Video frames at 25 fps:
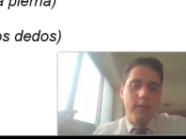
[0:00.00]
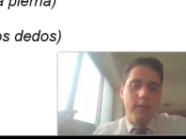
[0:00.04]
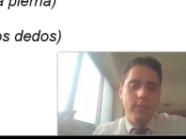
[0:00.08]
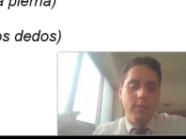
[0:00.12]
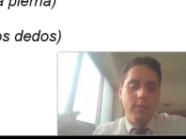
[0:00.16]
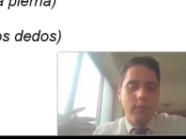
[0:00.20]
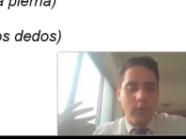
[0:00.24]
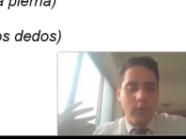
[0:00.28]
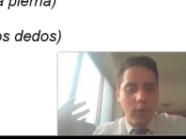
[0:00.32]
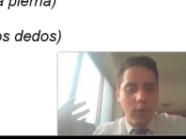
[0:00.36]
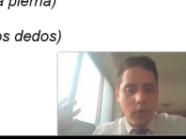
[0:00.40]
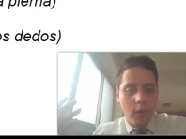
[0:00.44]

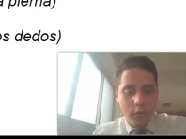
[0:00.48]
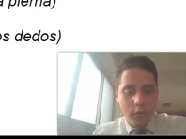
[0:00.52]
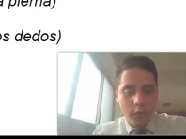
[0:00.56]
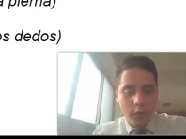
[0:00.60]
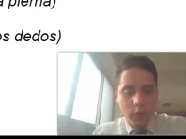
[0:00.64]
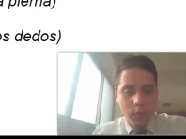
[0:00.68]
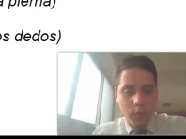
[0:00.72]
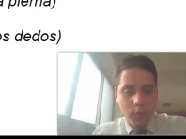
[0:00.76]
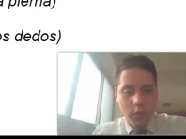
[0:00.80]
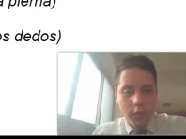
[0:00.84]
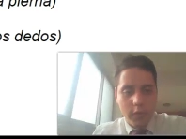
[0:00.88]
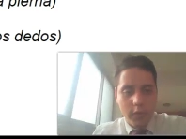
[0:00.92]
also
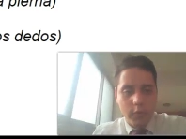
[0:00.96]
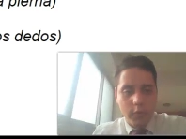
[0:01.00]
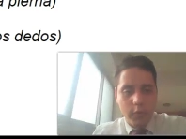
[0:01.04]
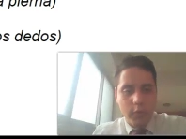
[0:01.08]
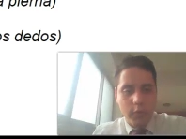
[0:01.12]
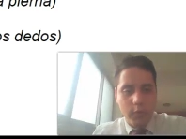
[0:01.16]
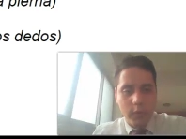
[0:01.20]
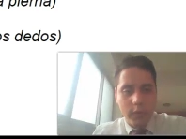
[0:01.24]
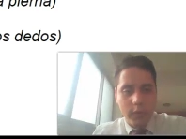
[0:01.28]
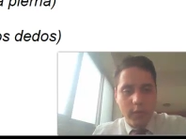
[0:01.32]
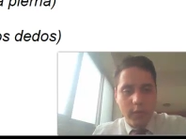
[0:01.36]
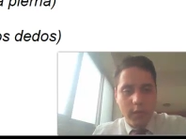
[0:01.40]
works
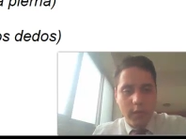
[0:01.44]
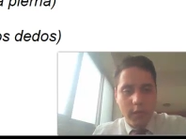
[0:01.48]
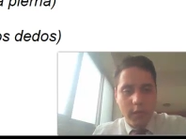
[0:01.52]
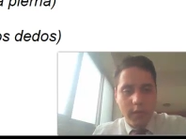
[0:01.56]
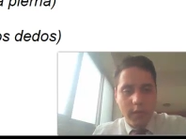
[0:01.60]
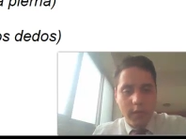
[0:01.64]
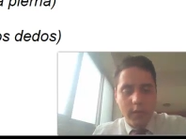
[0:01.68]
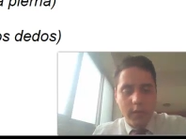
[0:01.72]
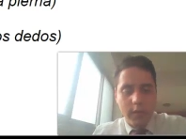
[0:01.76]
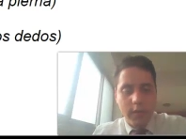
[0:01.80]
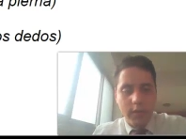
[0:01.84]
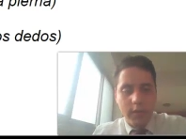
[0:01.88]
with
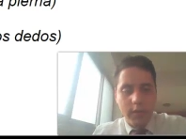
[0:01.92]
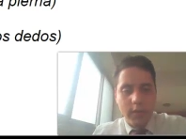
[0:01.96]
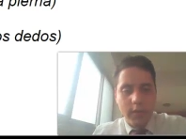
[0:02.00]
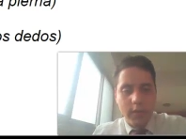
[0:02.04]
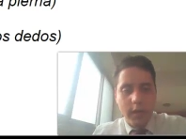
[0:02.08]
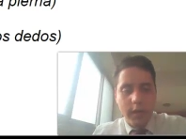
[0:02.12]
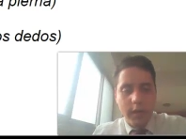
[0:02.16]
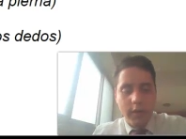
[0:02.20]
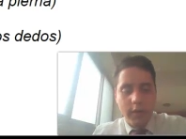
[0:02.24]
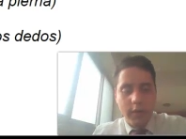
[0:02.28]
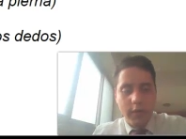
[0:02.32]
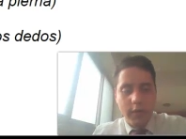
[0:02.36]

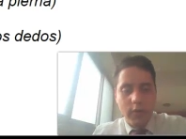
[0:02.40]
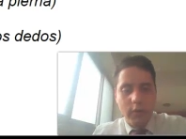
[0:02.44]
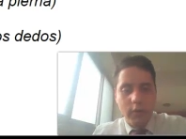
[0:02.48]
article of